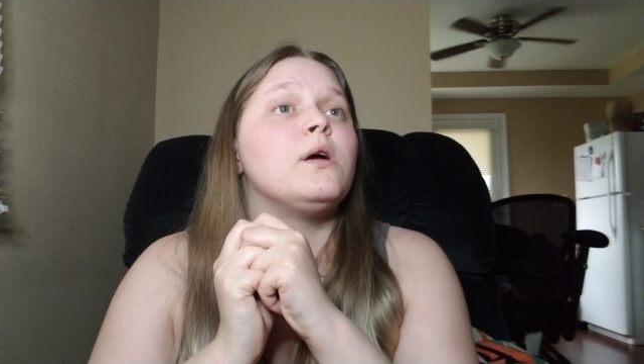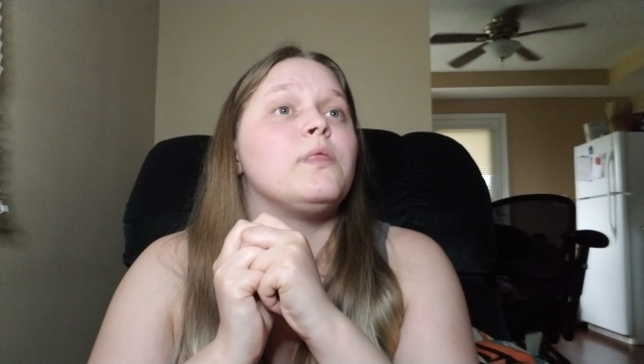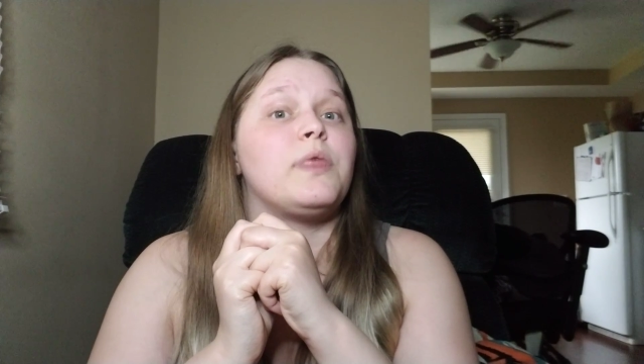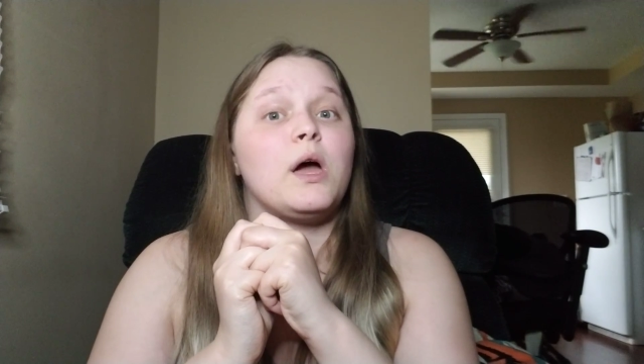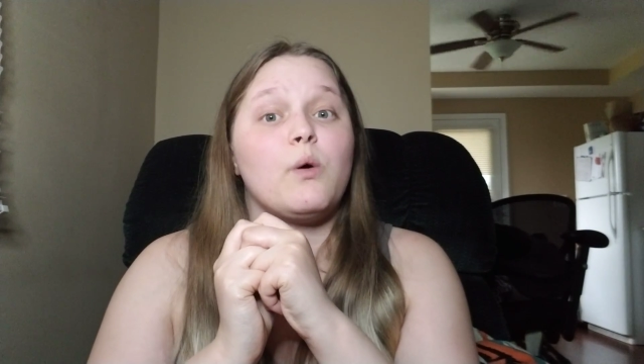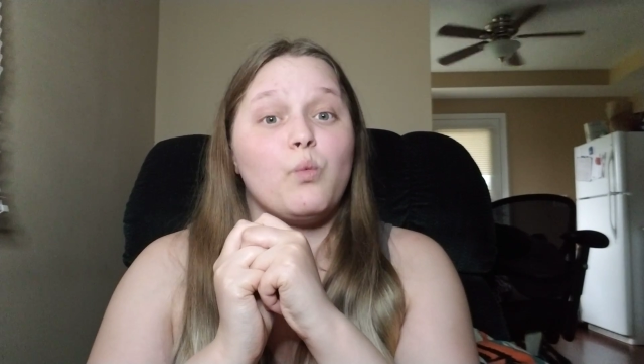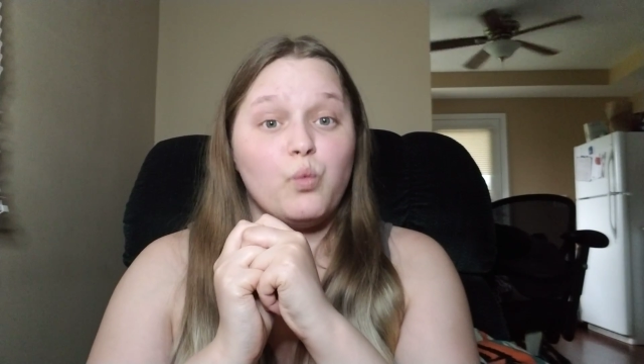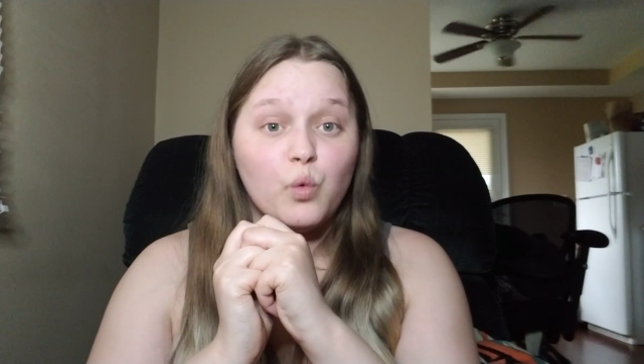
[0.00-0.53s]

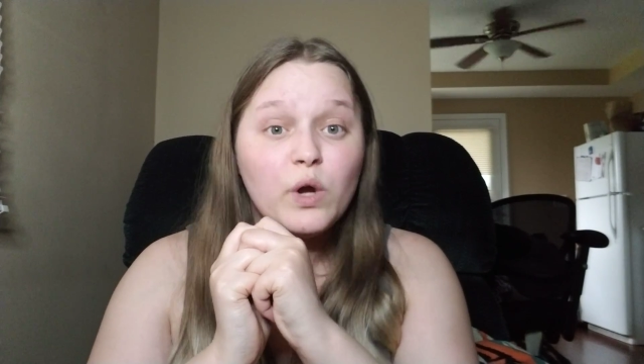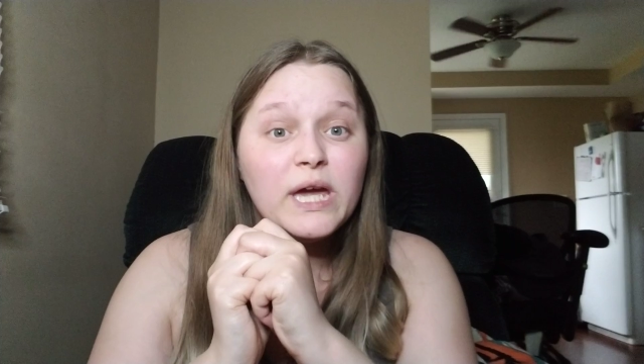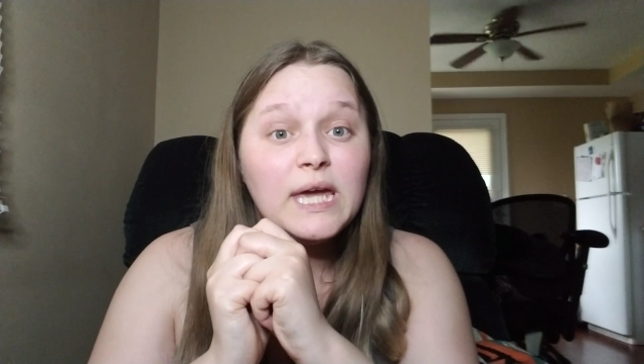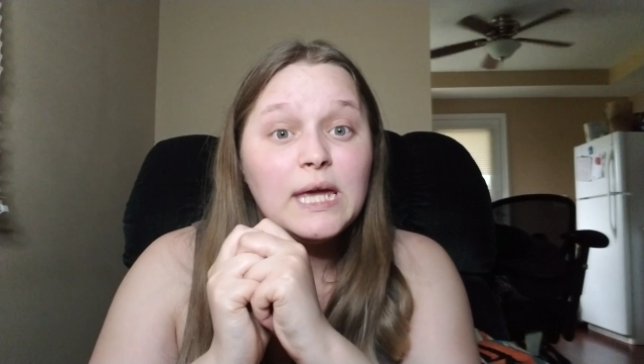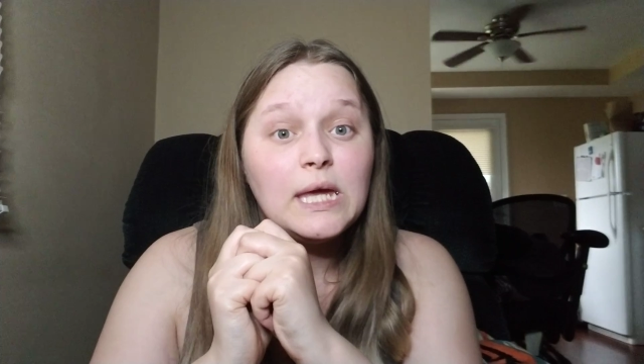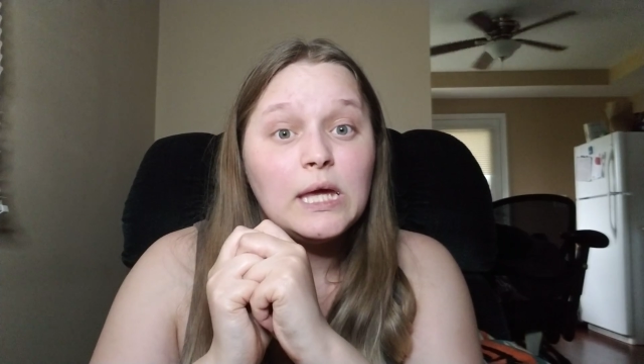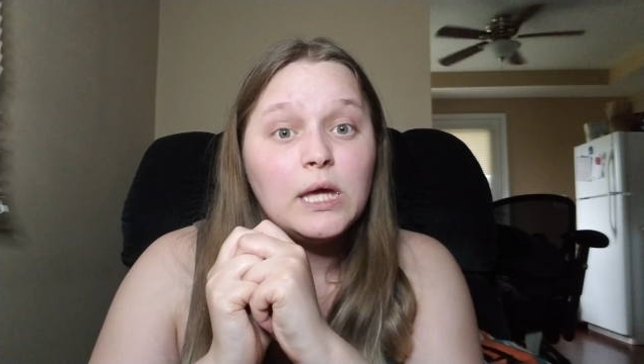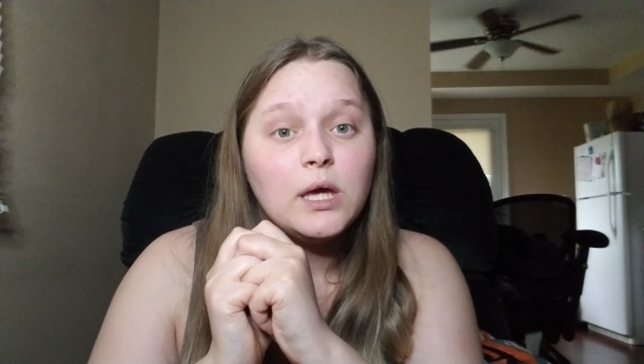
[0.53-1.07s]
that
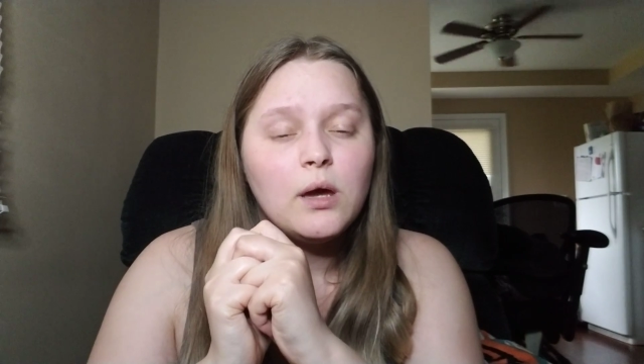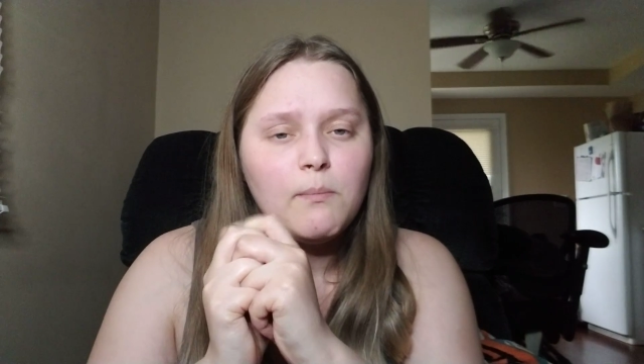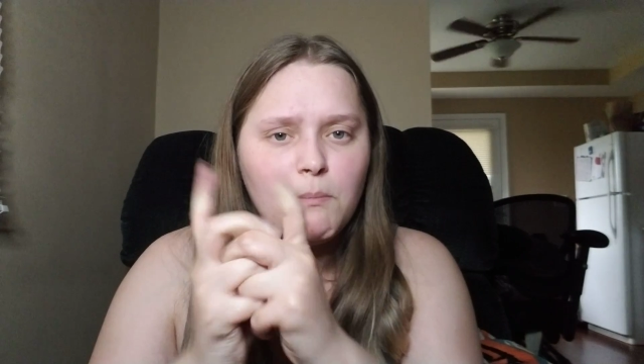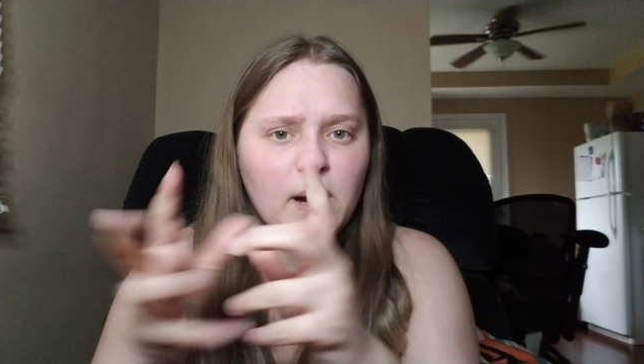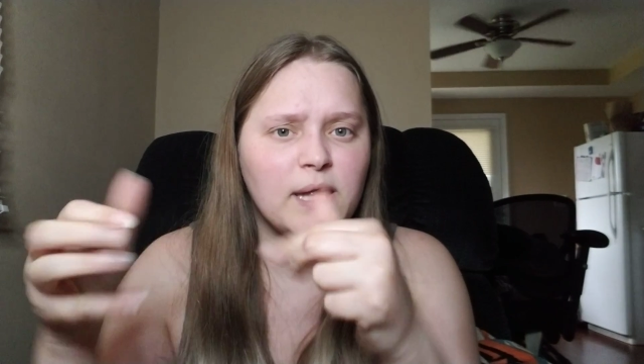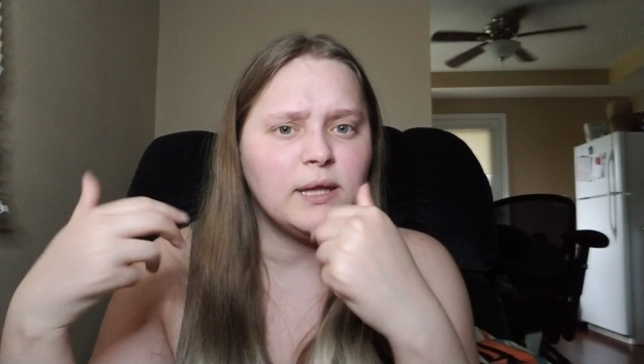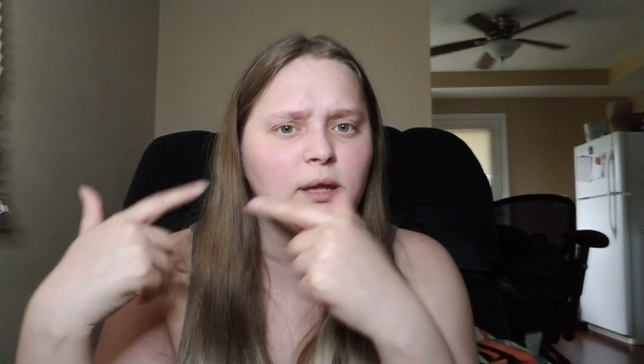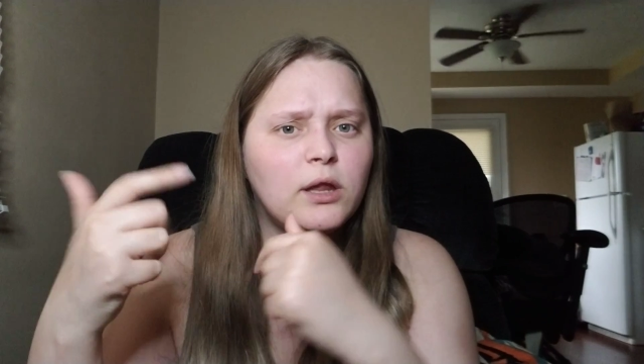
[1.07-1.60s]

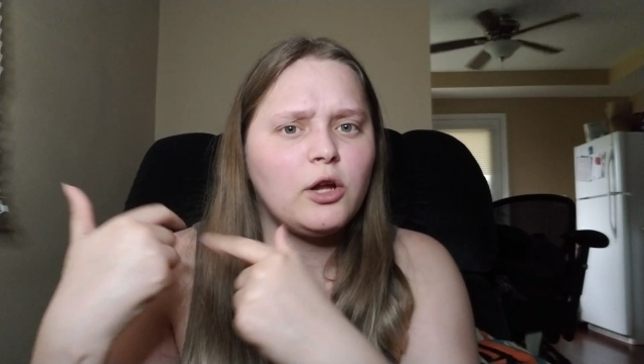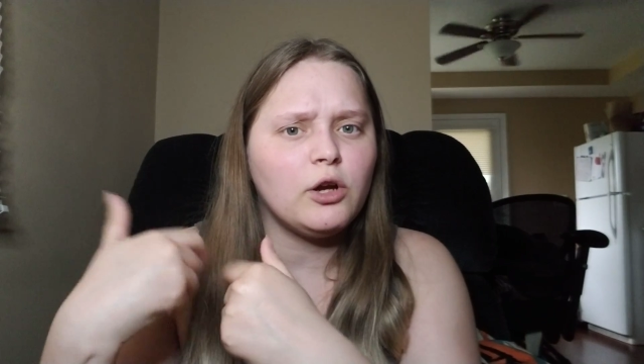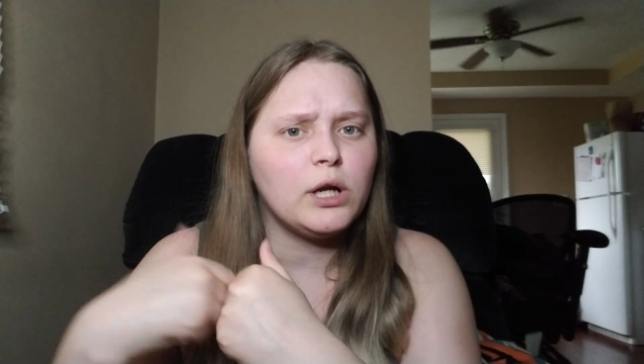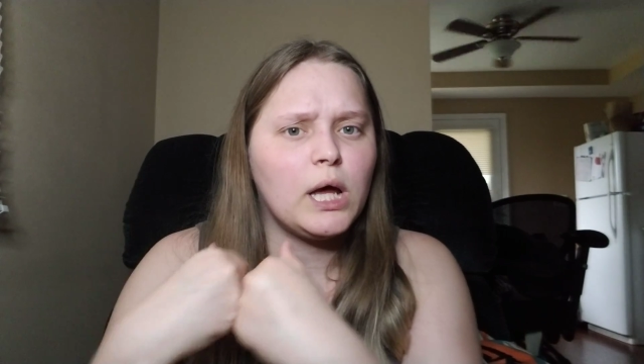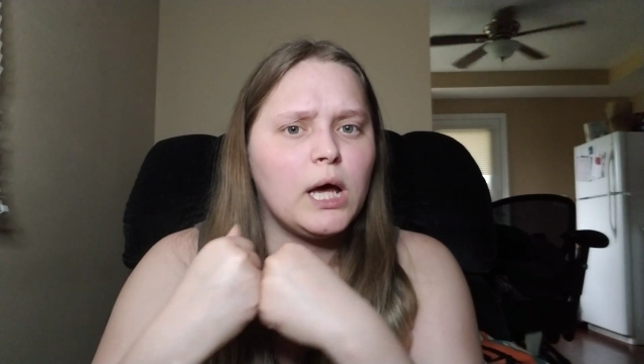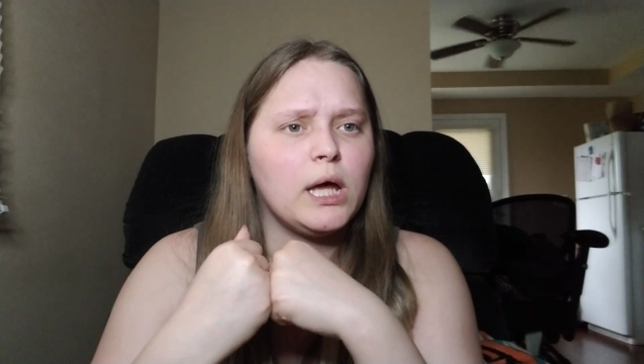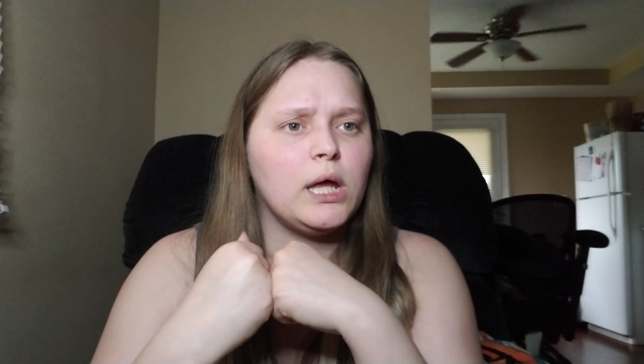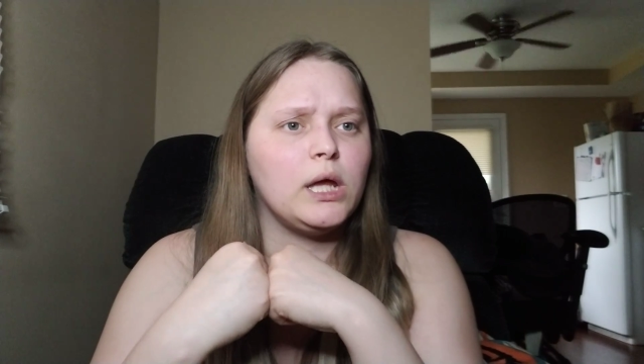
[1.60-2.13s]
my sister and
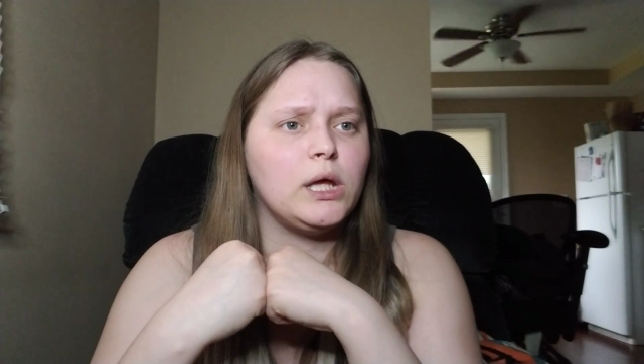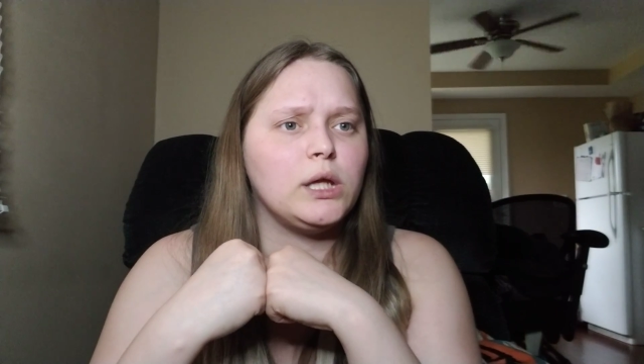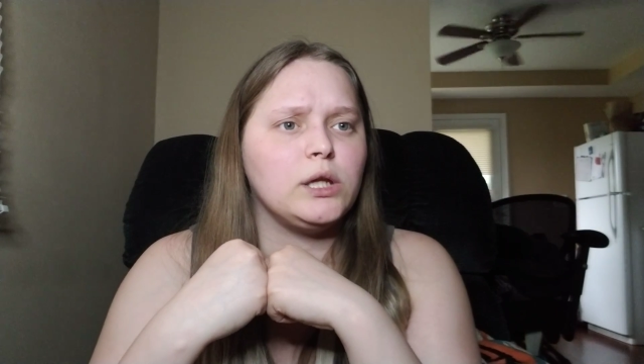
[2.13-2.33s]
I,